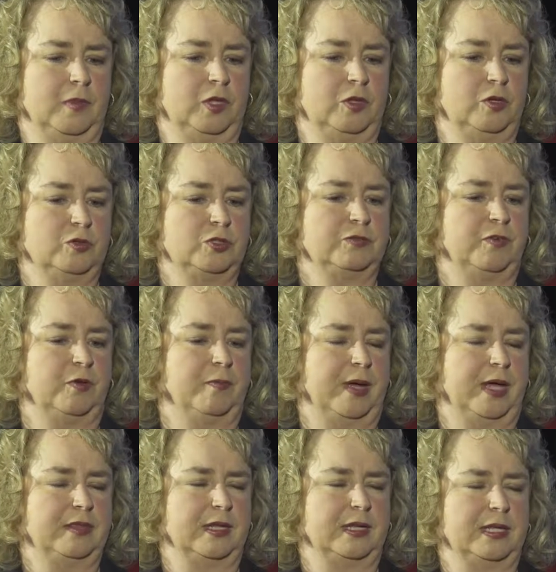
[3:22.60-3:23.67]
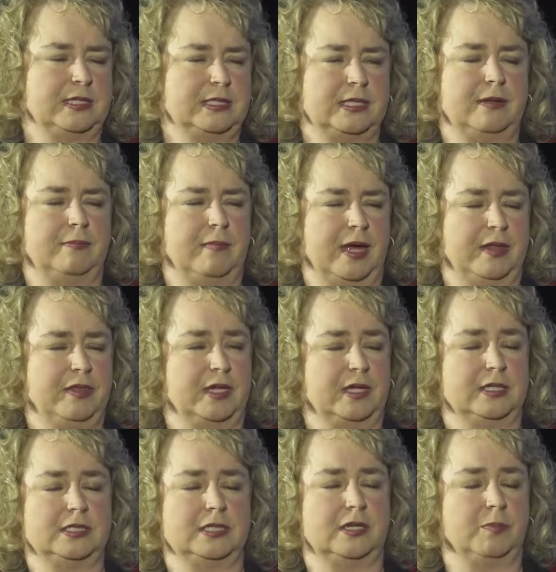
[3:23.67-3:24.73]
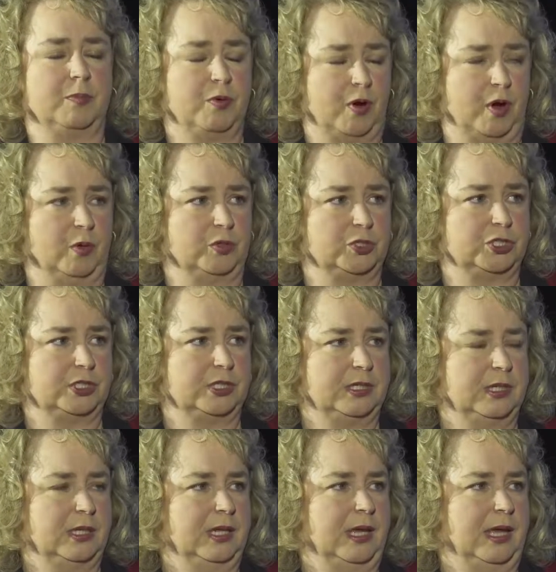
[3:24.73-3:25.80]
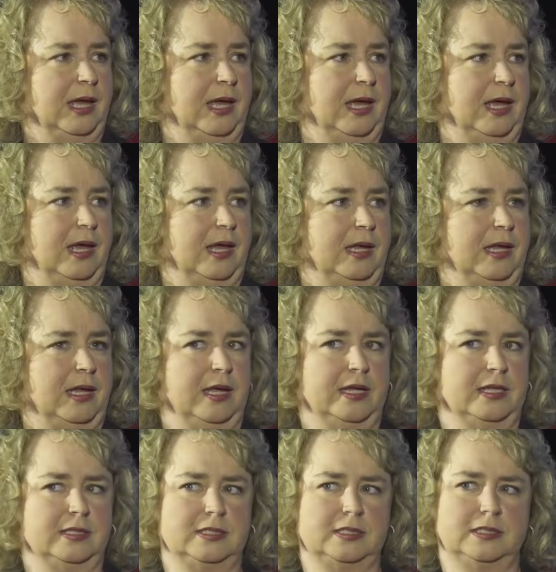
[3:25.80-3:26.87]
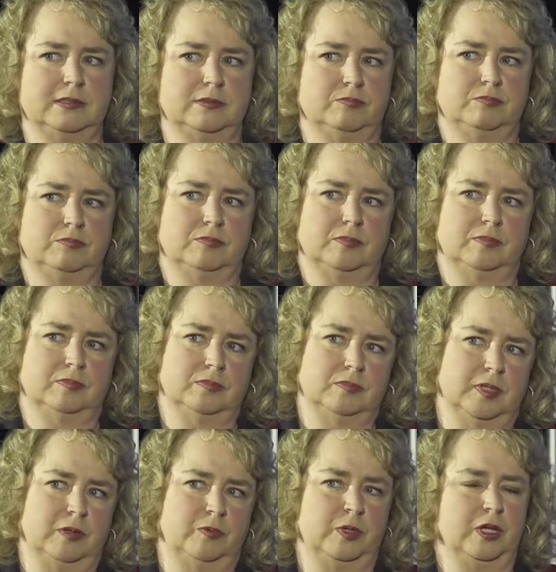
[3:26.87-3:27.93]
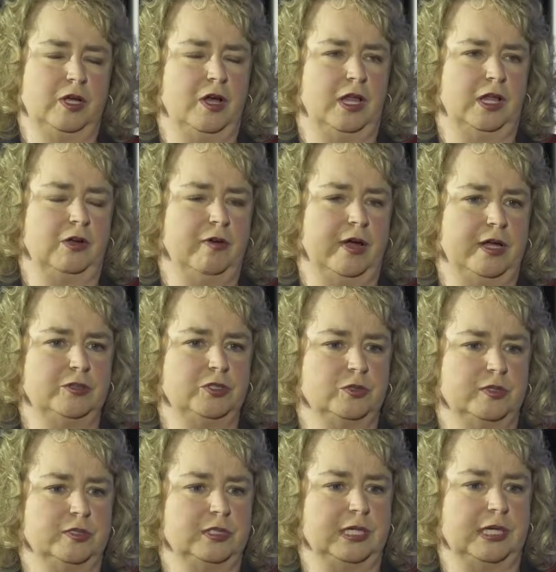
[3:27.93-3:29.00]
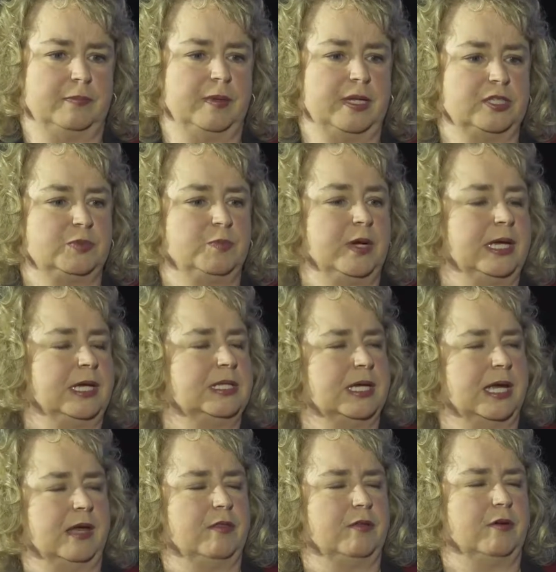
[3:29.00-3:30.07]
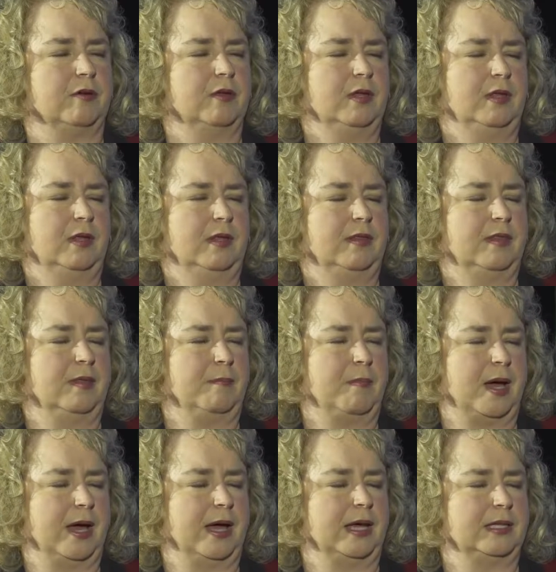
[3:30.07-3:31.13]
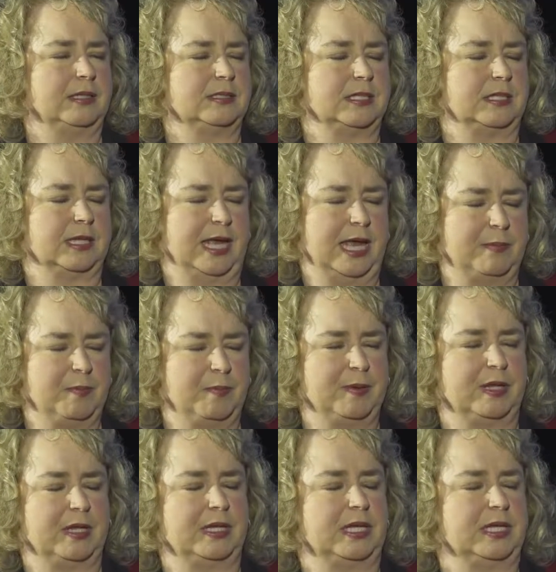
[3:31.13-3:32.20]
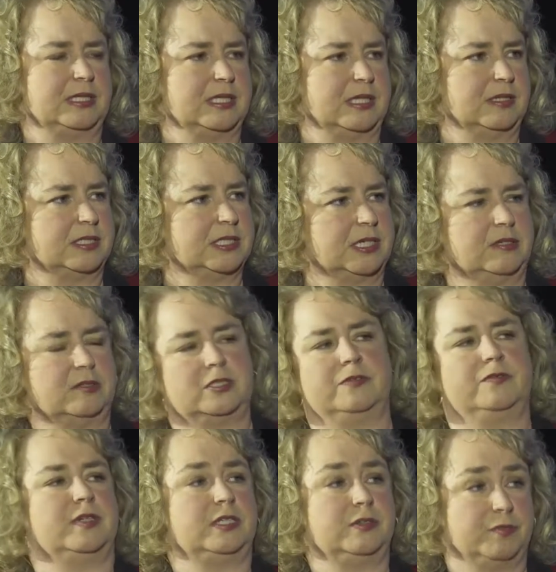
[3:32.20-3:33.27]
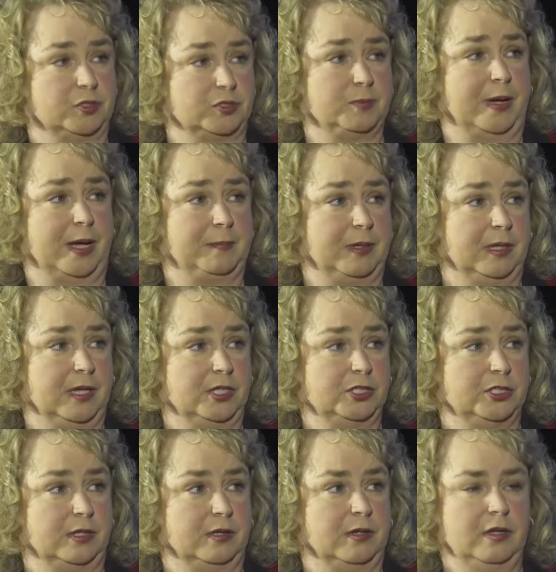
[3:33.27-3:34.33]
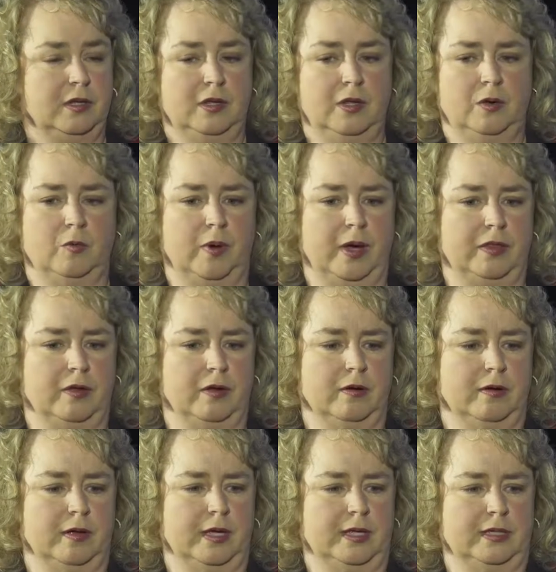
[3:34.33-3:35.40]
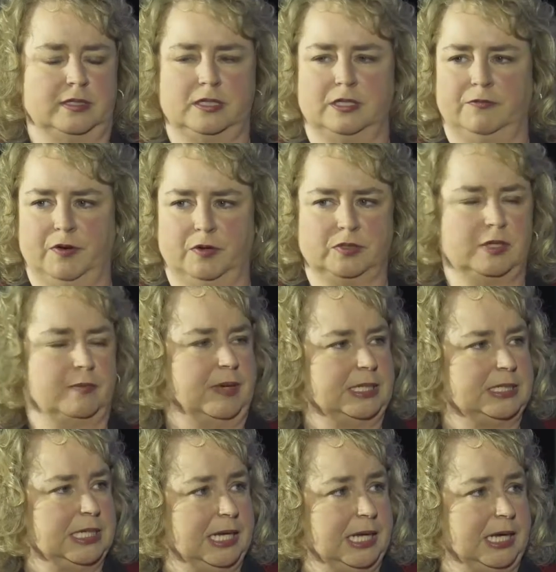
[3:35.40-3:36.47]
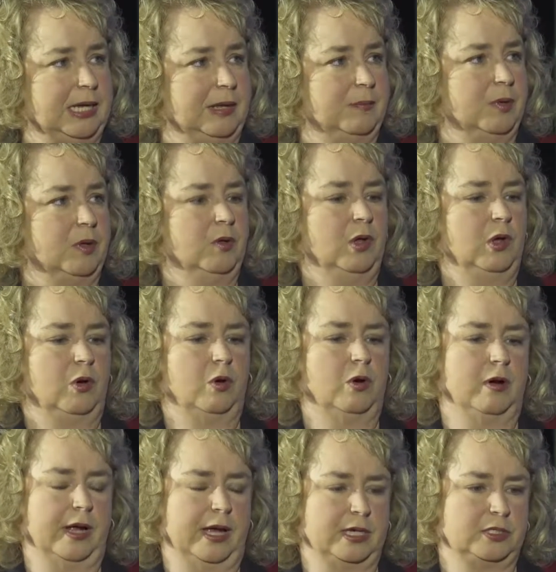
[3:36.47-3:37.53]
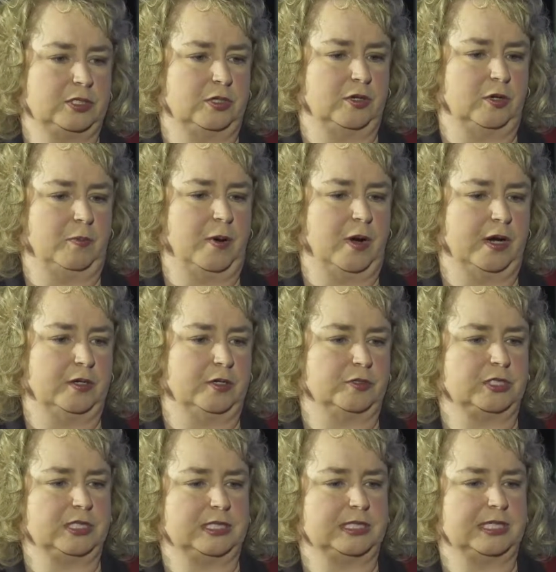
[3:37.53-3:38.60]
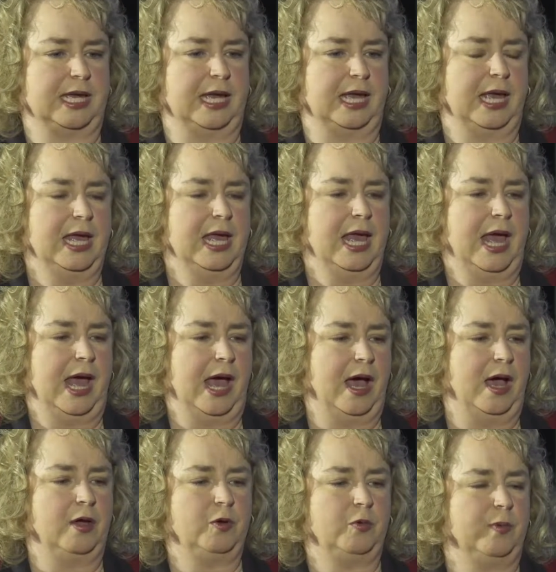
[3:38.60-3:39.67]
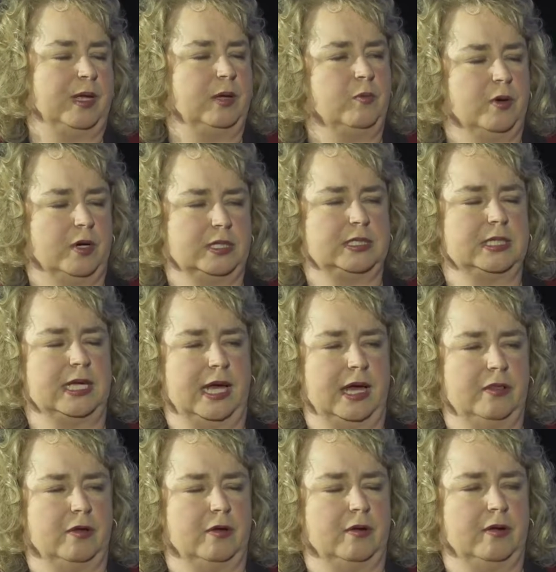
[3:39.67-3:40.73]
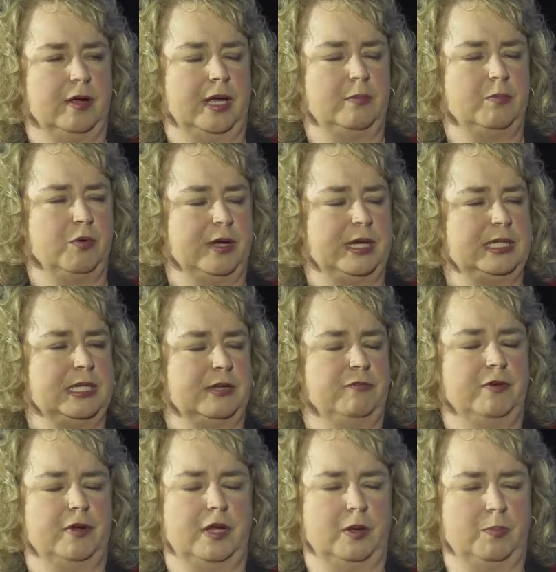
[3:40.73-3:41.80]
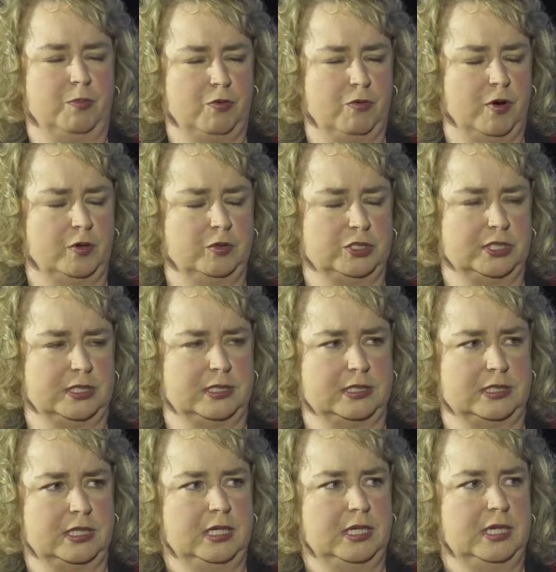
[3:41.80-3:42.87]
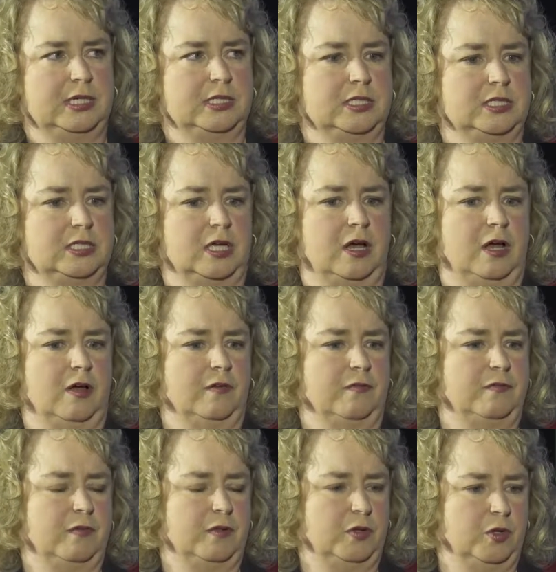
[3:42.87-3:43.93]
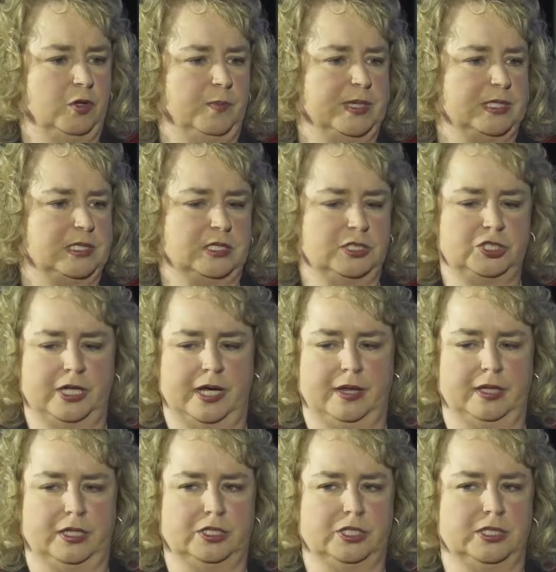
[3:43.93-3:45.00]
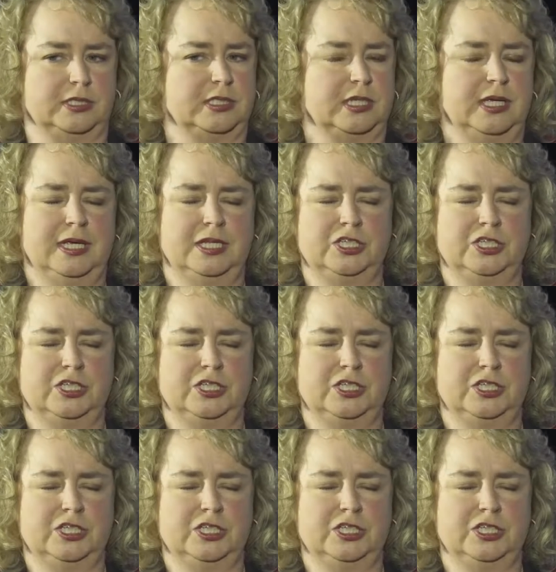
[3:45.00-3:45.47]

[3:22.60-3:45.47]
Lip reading: useful method isn't a method, it's an approach. And it's, I wouldn't call it crowdsourcing, but it's bringing together the minds and the capabilities and the skills of a diverse population, whether it's the folks on my team or external partners, to say, how do we work together and bring different approaches to solve new business challenges